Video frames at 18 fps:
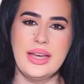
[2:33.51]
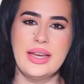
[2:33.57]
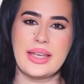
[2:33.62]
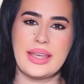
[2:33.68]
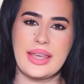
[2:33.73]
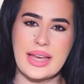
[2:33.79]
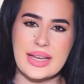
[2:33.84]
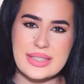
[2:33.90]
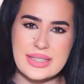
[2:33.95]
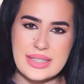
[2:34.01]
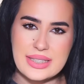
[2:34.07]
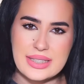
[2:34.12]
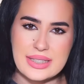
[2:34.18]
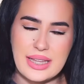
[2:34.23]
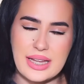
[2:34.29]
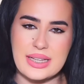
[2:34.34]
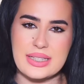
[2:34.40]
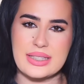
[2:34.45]
yes, it's
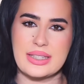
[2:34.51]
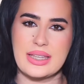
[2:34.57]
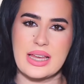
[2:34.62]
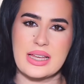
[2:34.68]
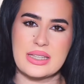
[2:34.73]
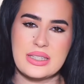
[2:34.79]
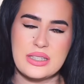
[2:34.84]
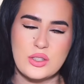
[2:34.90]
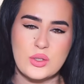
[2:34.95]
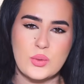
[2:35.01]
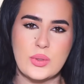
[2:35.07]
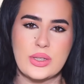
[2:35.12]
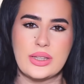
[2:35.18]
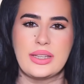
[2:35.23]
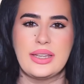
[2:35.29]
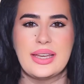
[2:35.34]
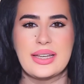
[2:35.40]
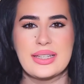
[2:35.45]
dense, yes, it's
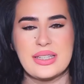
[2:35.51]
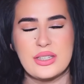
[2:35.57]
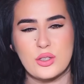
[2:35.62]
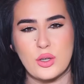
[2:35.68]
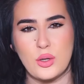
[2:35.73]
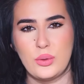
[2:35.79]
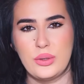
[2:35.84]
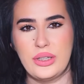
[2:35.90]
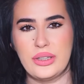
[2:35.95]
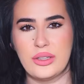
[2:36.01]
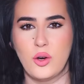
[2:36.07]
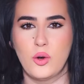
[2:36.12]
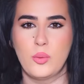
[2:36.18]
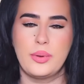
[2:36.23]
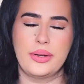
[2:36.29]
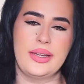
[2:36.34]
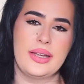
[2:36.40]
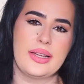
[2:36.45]
sweet, yes, it's cold in the
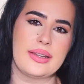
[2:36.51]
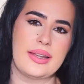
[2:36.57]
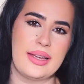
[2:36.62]
opening,